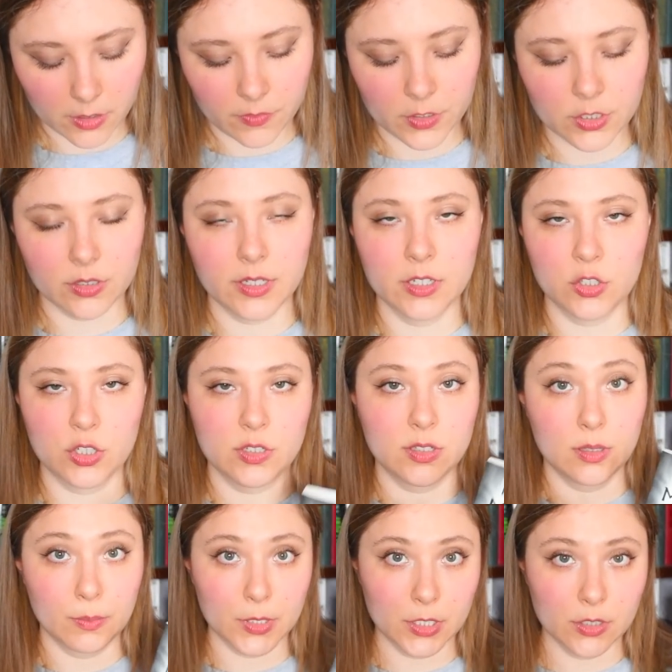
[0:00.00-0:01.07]
officially is just
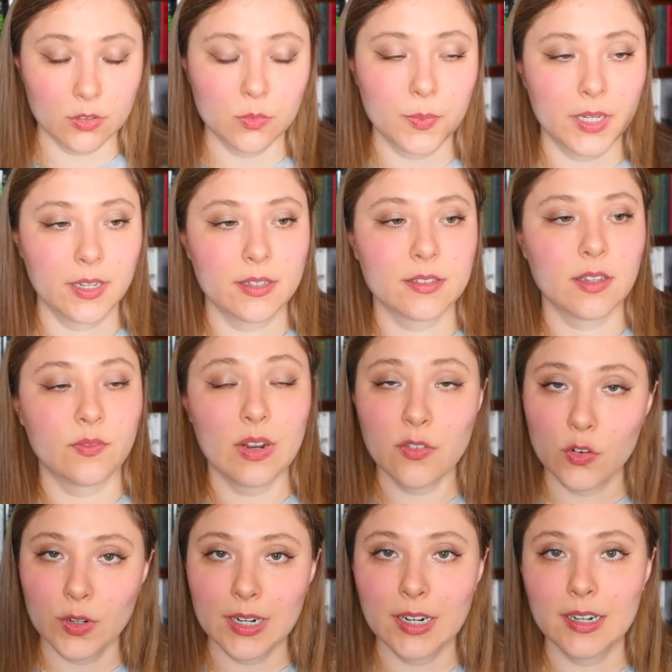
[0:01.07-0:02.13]
The Birds because I've
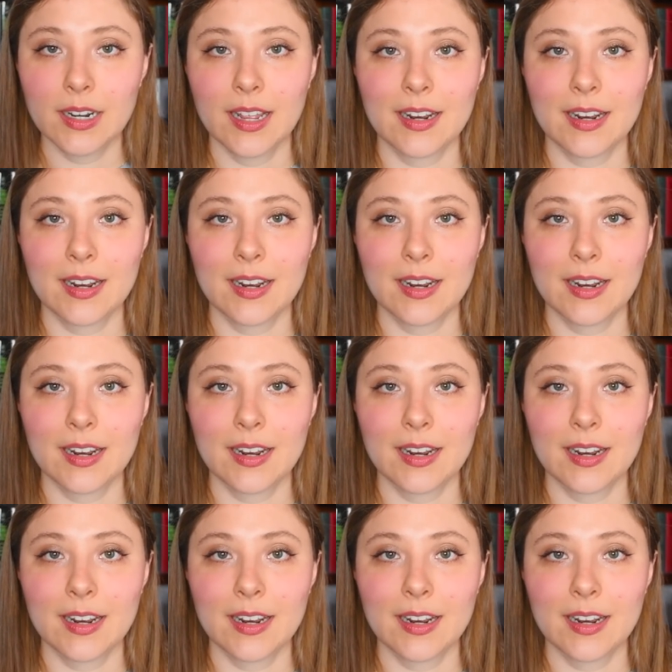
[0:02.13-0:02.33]
never read it